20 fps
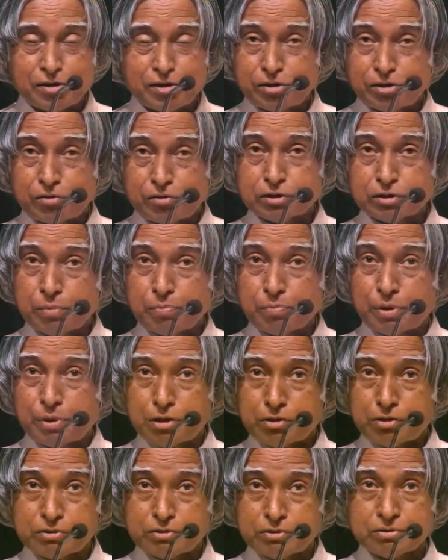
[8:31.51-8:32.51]
And there was a
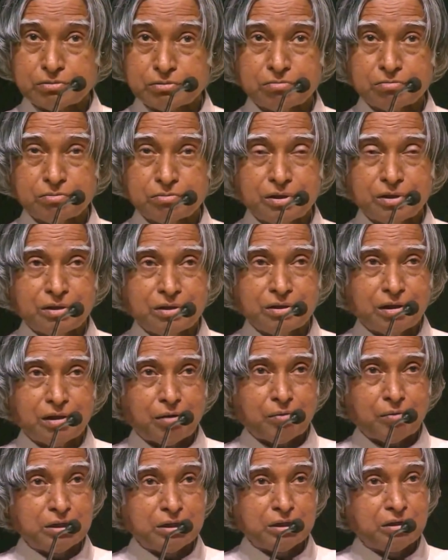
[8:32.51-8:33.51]
press,
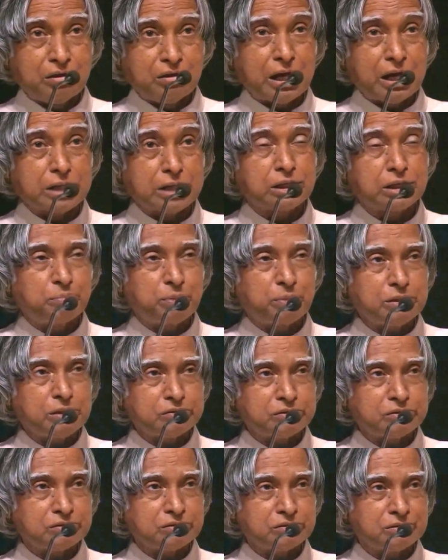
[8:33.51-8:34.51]
the national
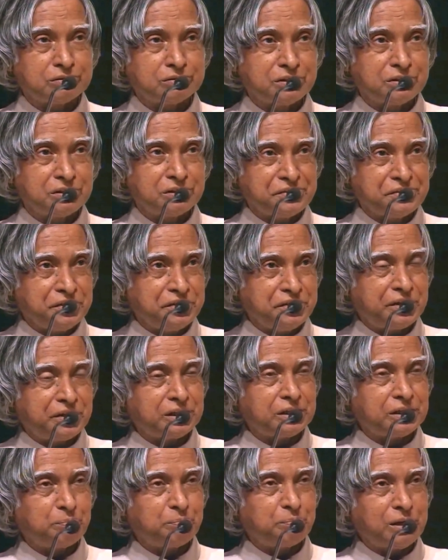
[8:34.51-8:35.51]
press,
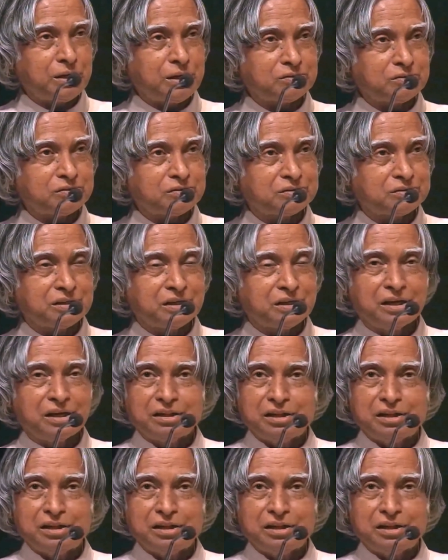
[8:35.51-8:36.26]
international press.